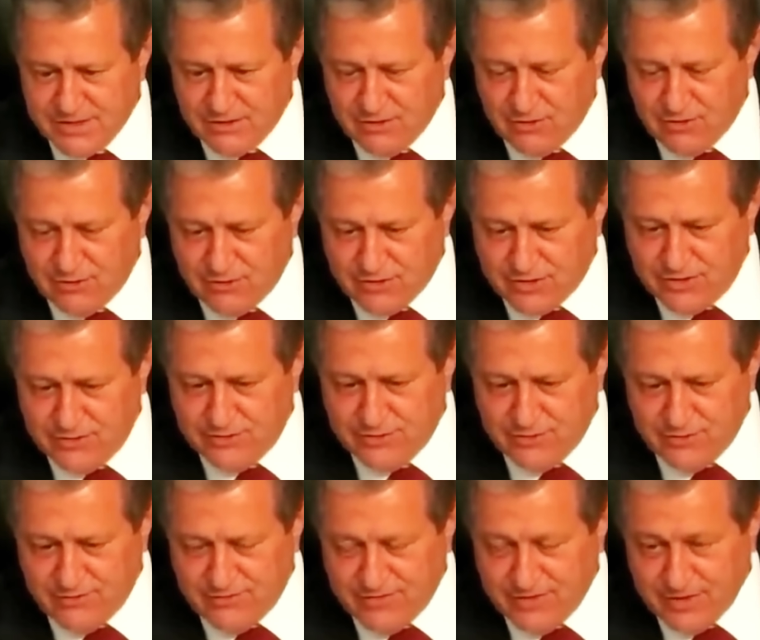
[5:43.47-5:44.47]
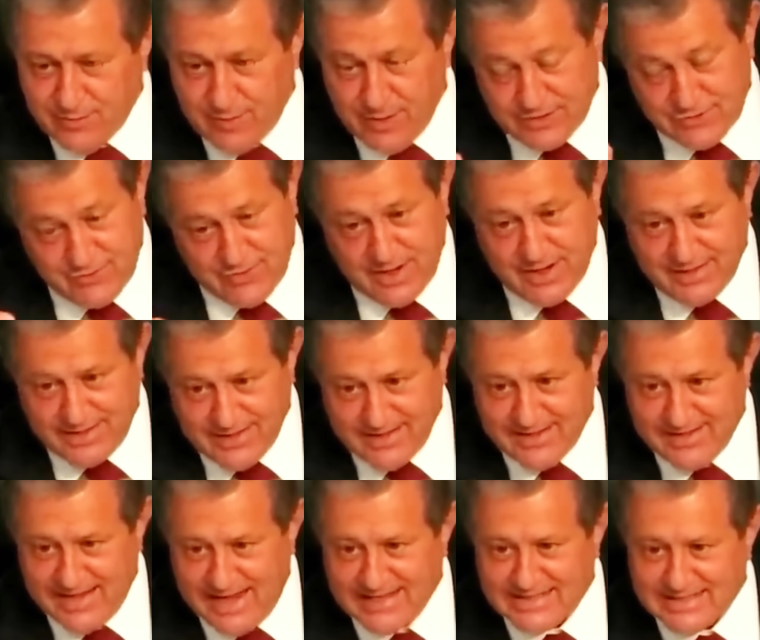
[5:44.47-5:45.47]
DeLauro accused you of filibustering. I
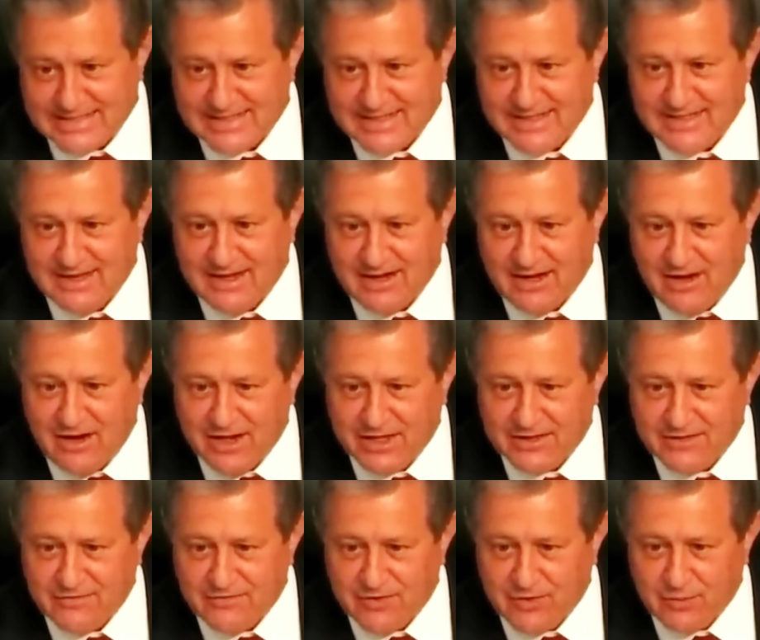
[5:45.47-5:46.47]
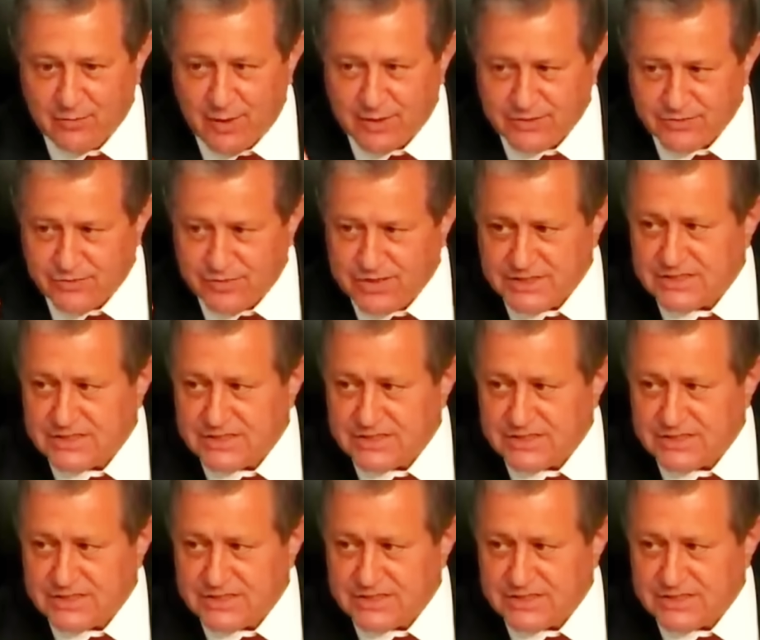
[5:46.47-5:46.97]
think that's the height of filibustering.